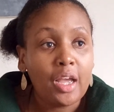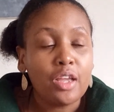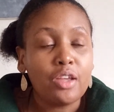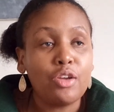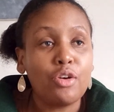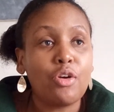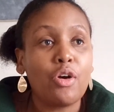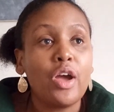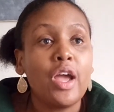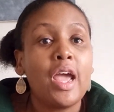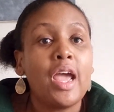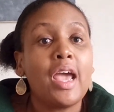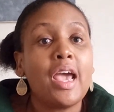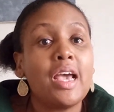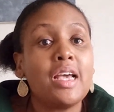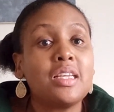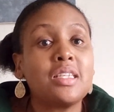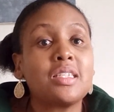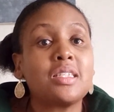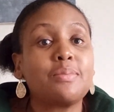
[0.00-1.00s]
You know,
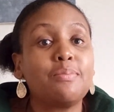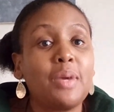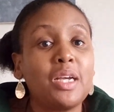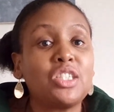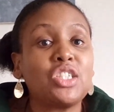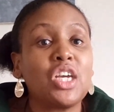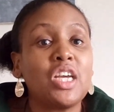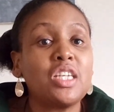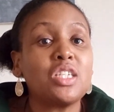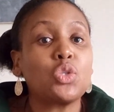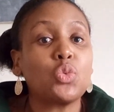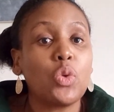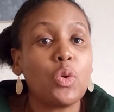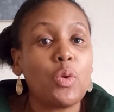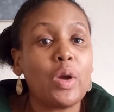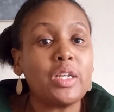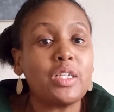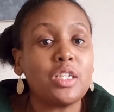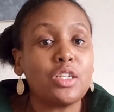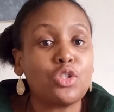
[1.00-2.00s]
as much as we
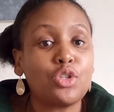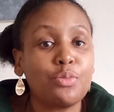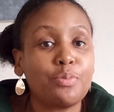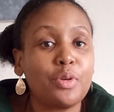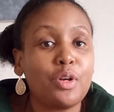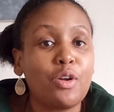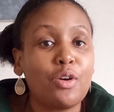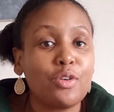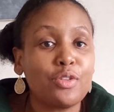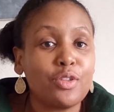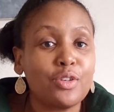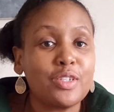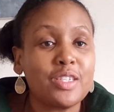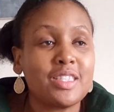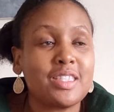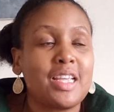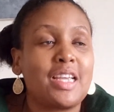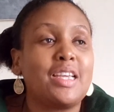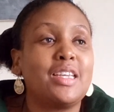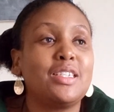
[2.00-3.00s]
wanted to belong those
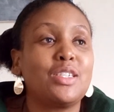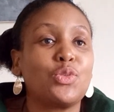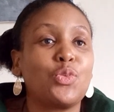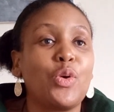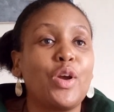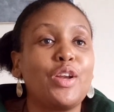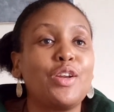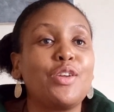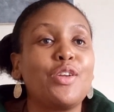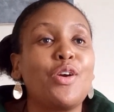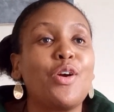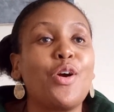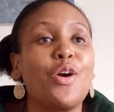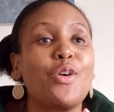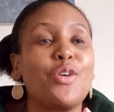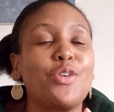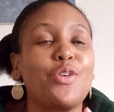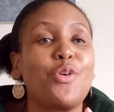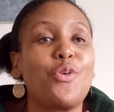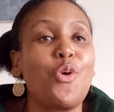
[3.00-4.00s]
days when
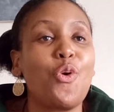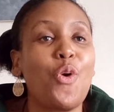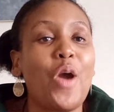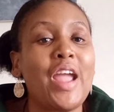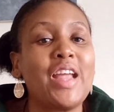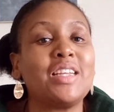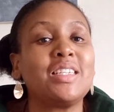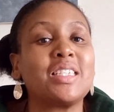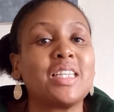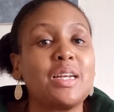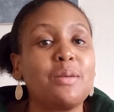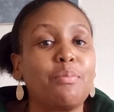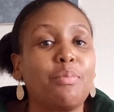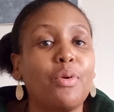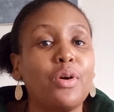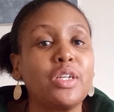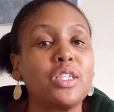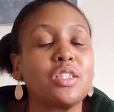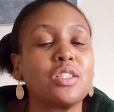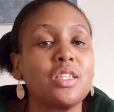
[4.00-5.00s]
you went and
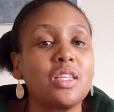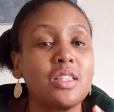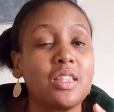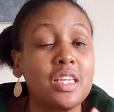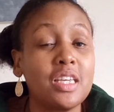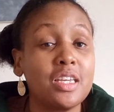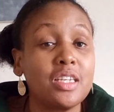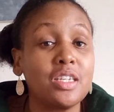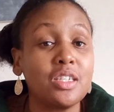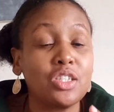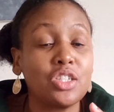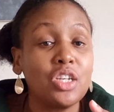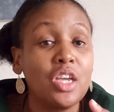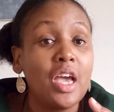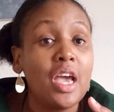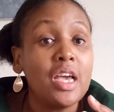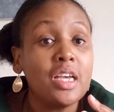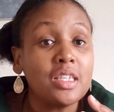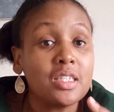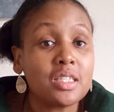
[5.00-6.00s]
bought the
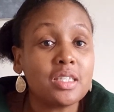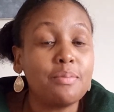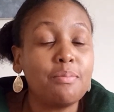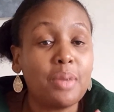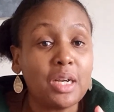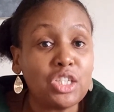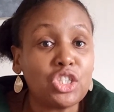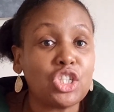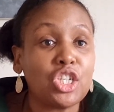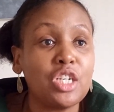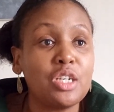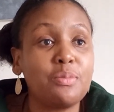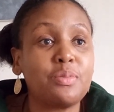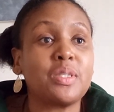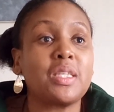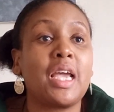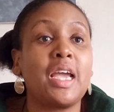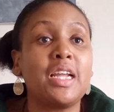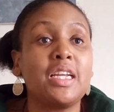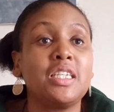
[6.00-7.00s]
Simba
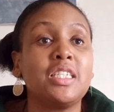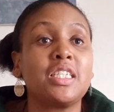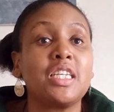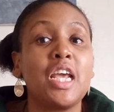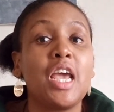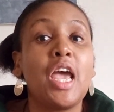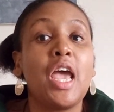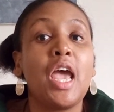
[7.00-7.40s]
chips, and